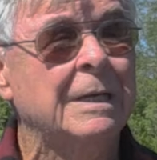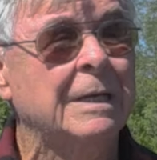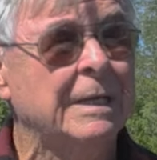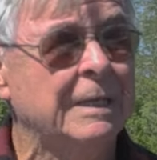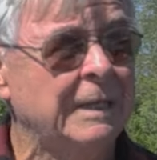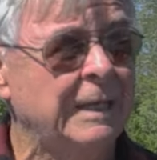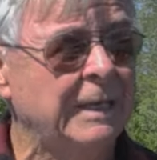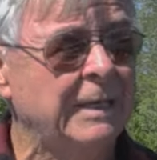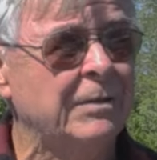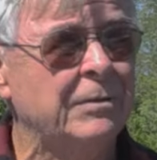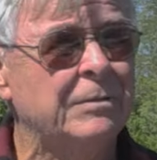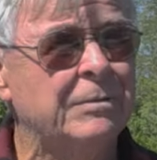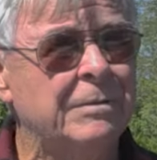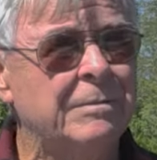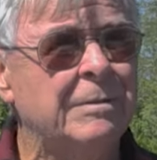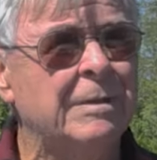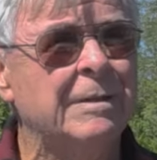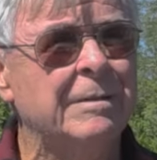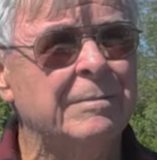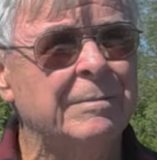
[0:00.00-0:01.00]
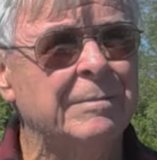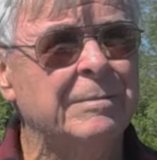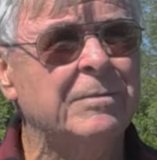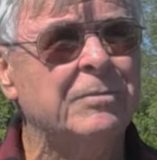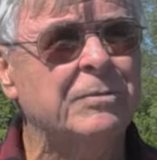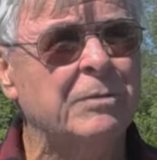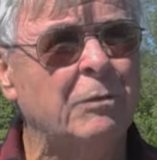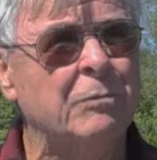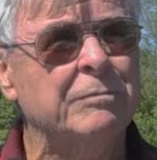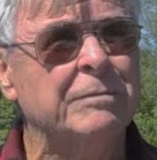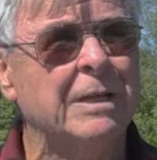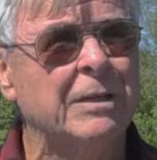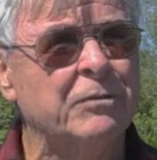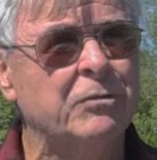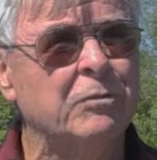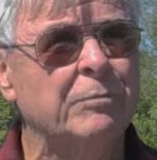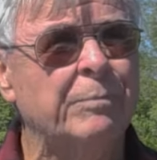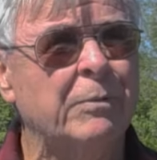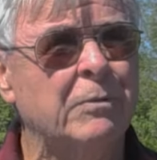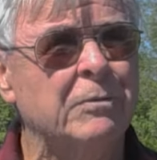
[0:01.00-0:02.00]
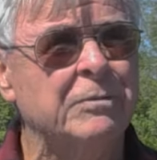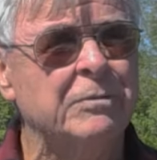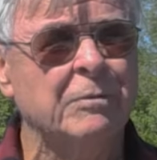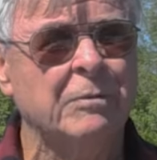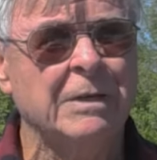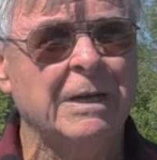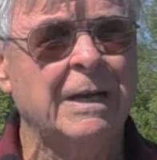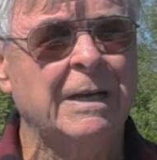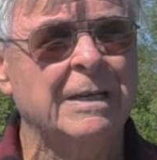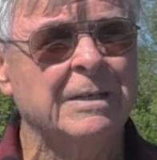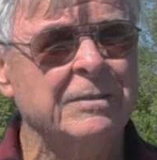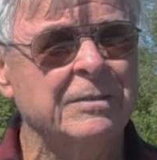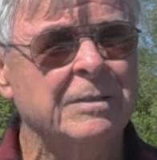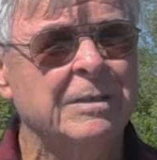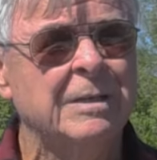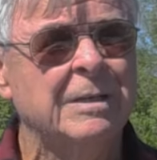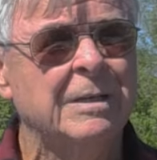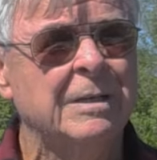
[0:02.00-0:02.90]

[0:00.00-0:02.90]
and Stones had 2 personal guys,